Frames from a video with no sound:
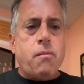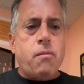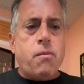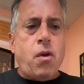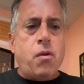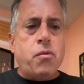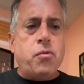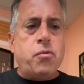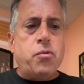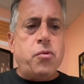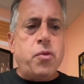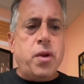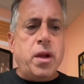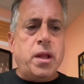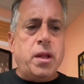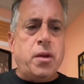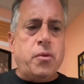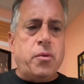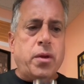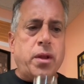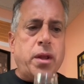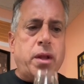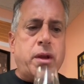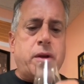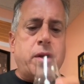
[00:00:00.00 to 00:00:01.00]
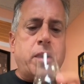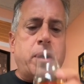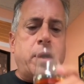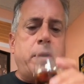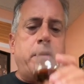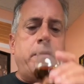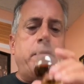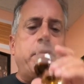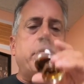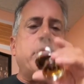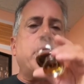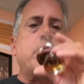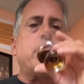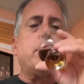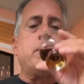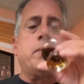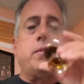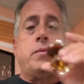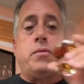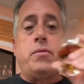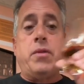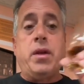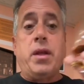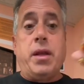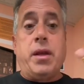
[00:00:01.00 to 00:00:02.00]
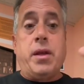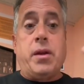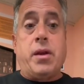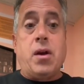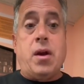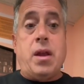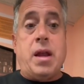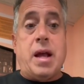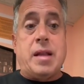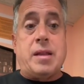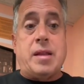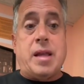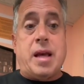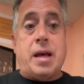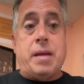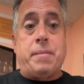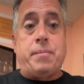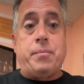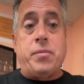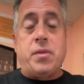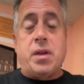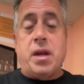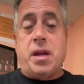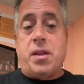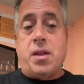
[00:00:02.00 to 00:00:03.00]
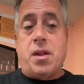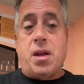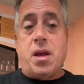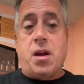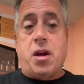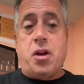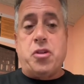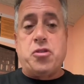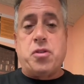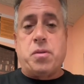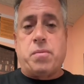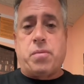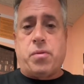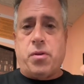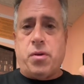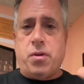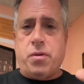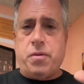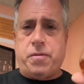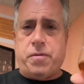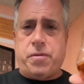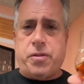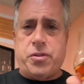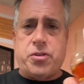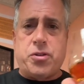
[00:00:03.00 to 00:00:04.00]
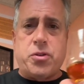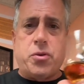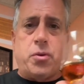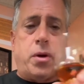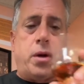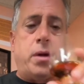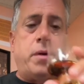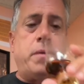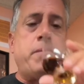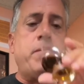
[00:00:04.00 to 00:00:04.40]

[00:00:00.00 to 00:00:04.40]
Really, really good at that 100 proof, for sure.